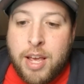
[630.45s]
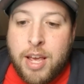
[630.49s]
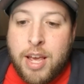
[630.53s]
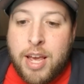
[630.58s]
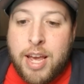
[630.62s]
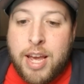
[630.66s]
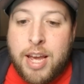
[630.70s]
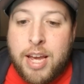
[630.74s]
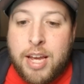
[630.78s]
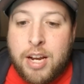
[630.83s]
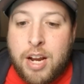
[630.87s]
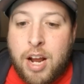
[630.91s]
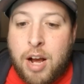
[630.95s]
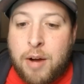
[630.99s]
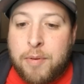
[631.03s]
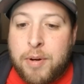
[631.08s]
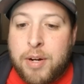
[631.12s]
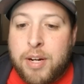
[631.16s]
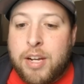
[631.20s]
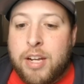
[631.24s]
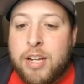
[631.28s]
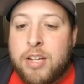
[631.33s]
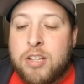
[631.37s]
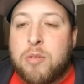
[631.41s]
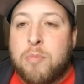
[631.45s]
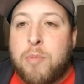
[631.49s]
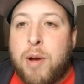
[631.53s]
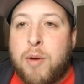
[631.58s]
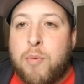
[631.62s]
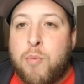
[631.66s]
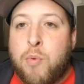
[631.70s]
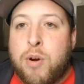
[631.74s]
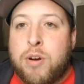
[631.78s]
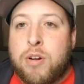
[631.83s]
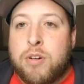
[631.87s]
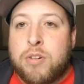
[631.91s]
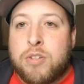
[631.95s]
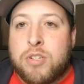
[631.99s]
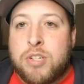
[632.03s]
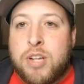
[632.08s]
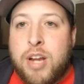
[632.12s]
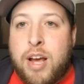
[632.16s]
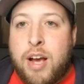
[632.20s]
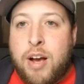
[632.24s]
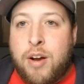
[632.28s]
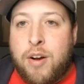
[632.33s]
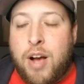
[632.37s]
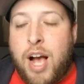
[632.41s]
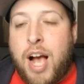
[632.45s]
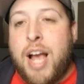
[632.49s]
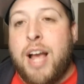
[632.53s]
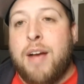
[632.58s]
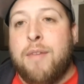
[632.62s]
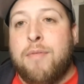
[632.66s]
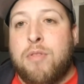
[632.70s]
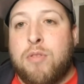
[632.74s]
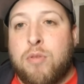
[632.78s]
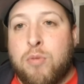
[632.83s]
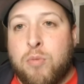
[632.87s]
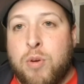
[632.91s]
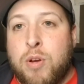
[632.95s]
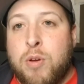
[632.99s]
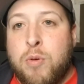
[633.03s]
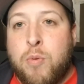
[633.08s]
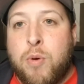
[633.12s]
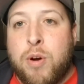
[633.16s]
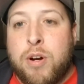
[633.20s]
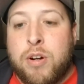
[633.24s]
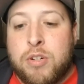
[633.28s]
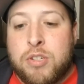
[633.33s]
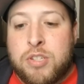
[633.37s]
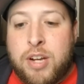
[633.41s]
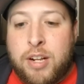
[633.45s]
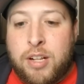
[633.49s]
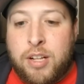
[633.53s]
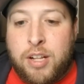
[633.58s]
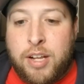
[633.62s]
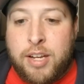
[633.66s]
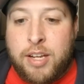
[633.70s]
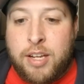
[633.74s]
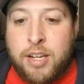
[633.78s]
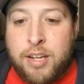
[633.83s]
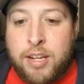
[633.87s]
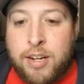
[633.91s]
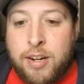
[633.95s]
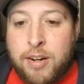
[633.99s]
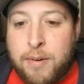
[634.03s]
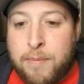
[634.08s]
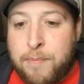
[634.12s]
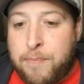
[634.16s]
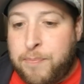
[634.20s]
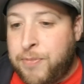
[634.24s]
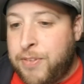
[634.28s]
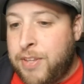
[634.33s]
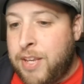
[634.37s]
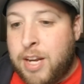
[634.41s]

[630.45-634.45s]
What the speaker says: And I'm going to get into my winners now. I have 3 winners I like here.